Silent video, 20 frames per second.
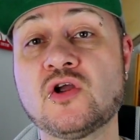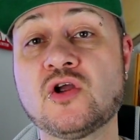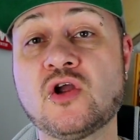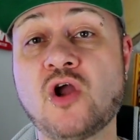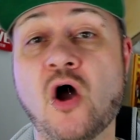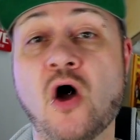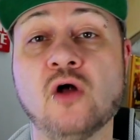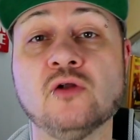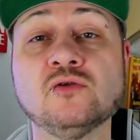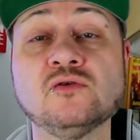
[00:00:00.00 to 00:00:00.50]

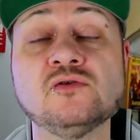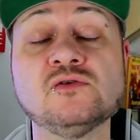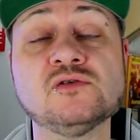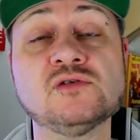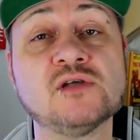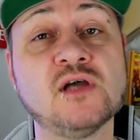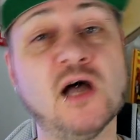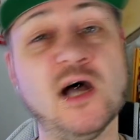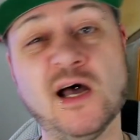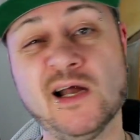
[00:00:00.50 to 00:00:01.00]

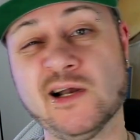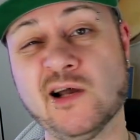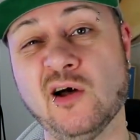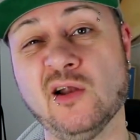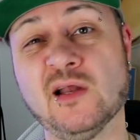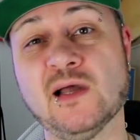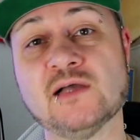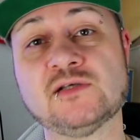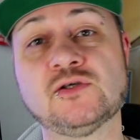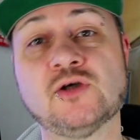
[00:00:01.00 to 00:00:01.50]
cons, and
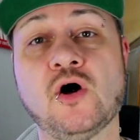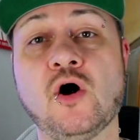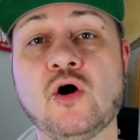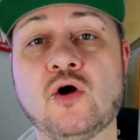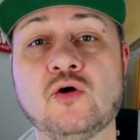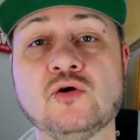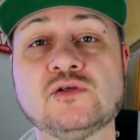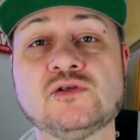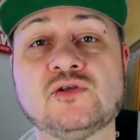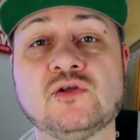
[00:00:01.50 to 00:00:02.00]
all that sort
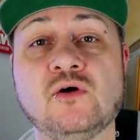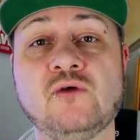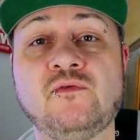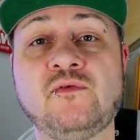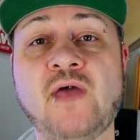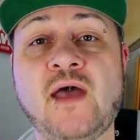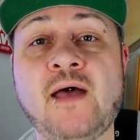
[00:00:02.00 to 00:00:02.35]
of good stuff,